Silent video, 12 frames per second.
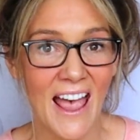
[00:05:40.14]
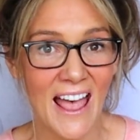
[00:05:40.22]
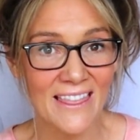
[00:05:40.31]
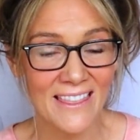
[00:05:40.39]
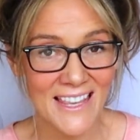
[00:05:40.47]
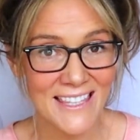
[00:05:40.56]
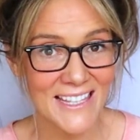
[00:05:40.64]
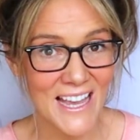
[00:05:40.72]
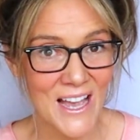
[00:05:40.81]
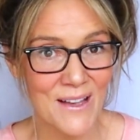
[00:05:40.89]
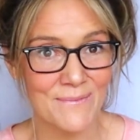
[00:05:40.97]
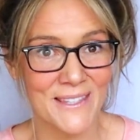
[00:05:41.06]
And this
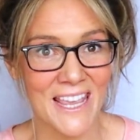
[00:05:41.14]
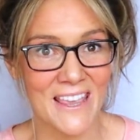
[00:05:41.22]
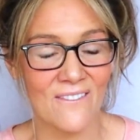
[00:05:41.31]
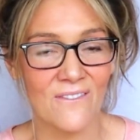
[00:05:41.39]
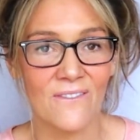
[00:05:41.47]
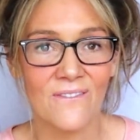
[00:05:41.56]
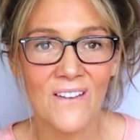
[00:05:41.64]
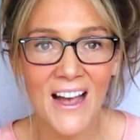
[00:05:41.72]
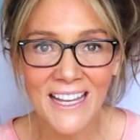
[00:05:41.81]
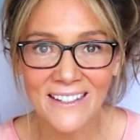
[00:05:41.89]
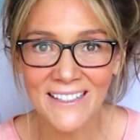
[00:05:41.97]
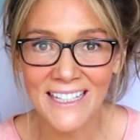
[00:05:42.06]
update
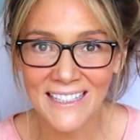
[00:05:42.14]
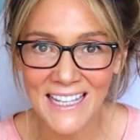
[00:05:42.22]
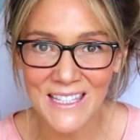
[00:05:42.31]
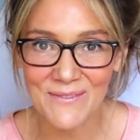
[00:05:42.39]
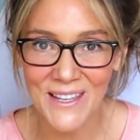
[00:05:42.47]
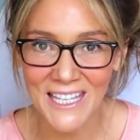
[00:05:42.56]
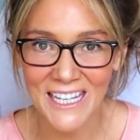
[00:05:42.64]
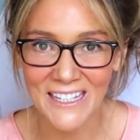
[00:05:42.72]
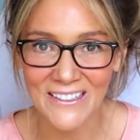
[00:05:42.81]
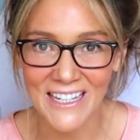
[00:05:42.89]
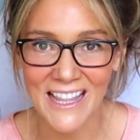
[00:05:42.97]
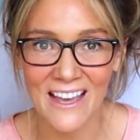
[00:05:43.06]
finally lets me
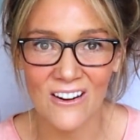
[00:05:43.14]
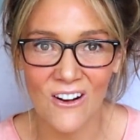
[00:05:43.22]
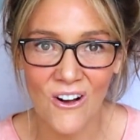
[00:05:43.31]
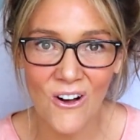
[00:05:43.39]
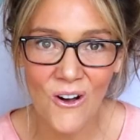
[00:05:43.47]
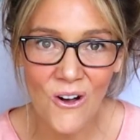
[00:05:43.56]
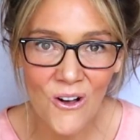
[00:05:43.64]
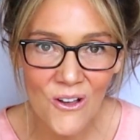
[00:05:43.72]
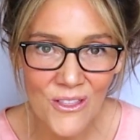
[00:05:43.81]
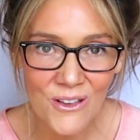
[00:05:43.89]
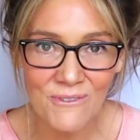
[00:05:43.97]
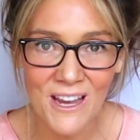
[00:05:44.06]
carry that
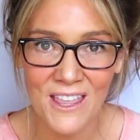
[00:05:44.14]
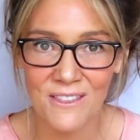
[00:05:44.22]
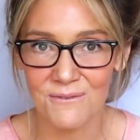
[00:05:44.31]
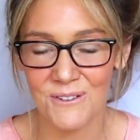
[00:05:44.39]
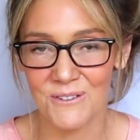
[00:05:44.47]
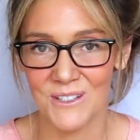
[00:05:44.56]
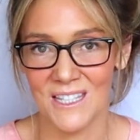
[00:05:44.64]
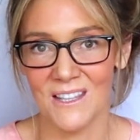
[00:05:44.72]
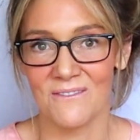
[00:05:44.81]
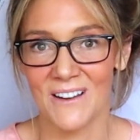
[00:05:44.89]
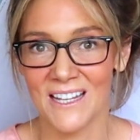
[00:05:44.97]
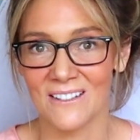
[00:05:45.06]
all the way through to
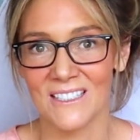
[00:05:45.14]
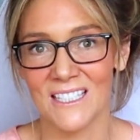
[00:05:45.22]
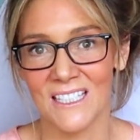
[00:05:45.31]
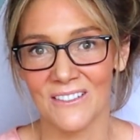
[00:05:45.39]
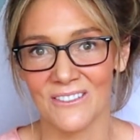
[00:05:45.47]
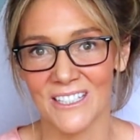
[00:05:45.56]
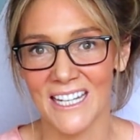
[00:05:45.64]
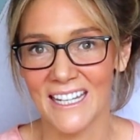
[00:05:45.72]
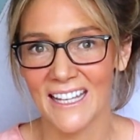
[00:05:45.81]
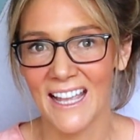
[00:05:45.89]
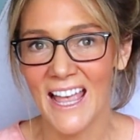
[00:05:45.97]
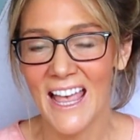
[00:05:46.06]
the final delivery.
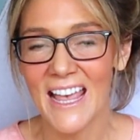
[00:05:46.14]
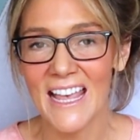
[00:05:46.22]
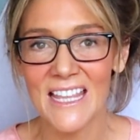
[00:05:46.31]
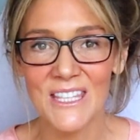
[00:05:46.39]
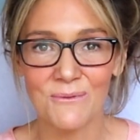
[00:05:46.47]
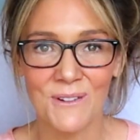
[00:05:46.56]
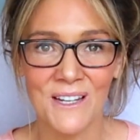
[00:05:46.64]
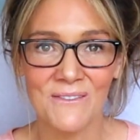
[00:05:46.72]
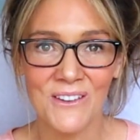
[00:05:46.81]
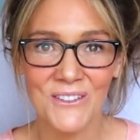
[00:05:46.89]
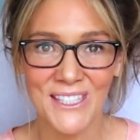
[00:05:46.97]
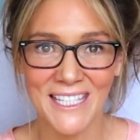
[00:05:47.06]
It's one of
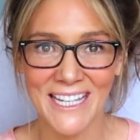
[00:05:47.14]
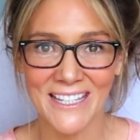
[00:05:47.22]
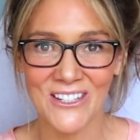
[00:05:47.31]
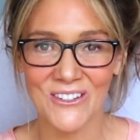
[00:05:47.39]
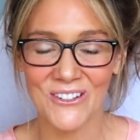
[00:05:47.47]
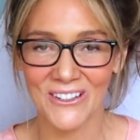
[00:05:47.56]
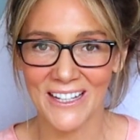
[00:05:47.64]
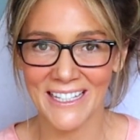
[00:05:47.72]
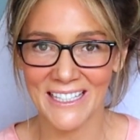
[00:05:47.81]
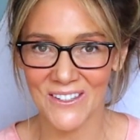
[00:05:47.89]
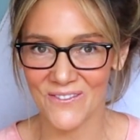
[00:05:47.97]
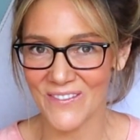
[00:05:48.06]
those things your
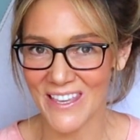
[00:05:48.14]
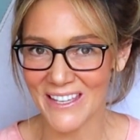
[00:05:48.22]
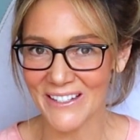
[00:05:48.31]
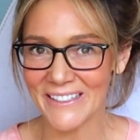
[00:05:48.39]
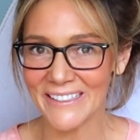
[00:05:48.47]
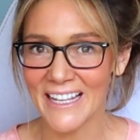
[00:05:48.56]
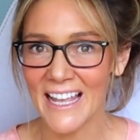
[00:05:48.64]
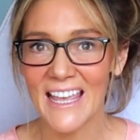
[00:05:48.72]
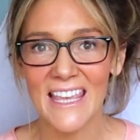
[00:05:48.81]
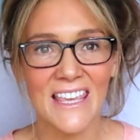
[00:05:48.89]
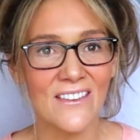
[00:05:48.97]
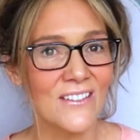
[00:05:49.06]
clients feel
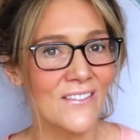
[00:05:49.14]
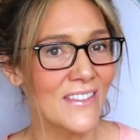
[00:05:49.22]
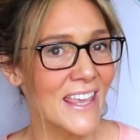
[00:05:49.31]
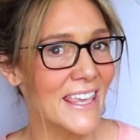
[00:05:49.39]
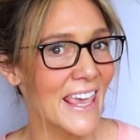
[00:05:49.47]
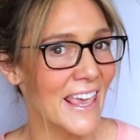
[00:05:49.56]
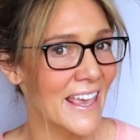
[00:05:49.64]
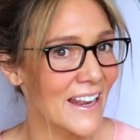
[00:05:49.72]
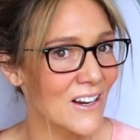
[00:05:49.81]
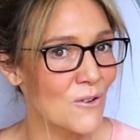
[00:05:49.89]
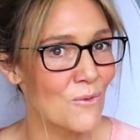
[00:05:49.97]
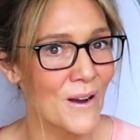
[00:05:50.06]
even if they
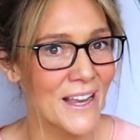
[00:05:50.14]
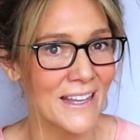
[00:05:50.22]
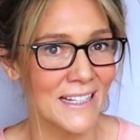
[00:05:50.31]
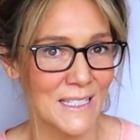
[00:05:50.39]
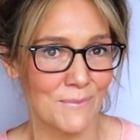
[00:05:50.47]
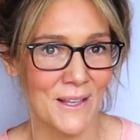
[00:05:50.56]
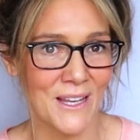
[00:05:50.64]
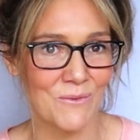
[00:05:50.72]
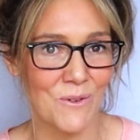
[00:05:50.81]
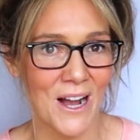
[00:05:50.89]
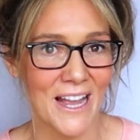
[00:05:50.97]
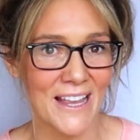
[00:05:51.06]
can't quite explain
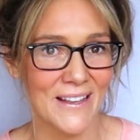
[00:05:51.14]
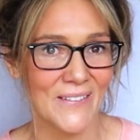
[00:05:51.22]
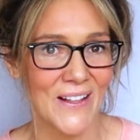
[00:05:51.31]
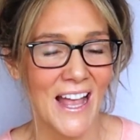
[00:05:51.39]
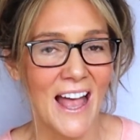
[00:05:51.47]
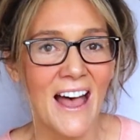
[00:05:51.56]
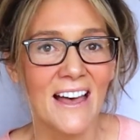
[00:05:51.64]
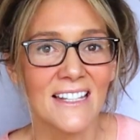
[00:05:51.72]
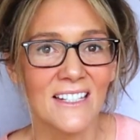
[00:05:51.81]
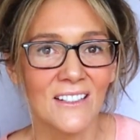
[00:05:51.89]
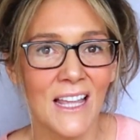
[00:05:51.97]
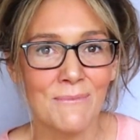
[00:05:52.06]
why.
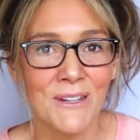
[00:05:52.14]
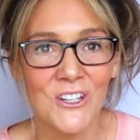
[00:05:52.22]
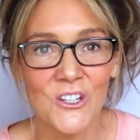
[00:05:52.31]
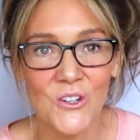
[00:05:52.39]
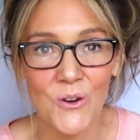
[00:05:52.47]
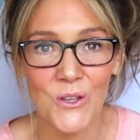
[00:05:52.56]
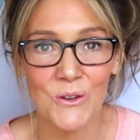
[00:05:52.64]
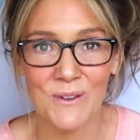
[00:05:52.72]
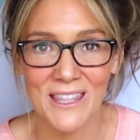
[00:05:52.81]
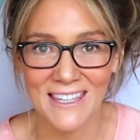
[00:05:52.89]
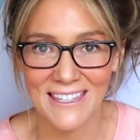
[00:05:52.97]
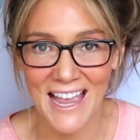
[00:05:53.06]
So let me show you
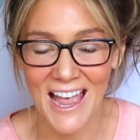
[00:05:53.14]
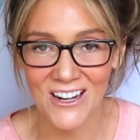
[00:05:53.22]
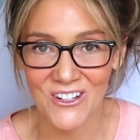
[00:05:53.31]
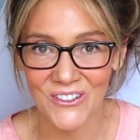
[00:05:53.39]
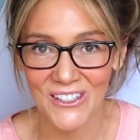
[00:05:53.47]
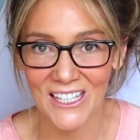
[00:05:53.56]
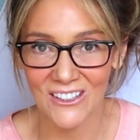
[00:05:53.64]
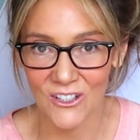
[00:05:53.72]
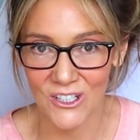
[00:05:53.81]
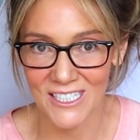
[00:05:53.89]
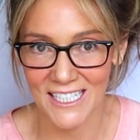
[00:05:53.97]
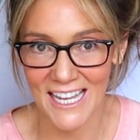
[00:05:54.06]
what this actually
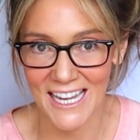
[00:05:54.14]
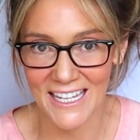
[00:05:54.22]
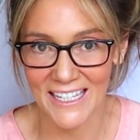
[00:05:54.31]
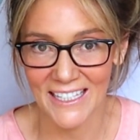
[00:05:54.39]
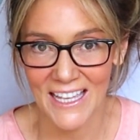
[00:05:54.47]
looks like.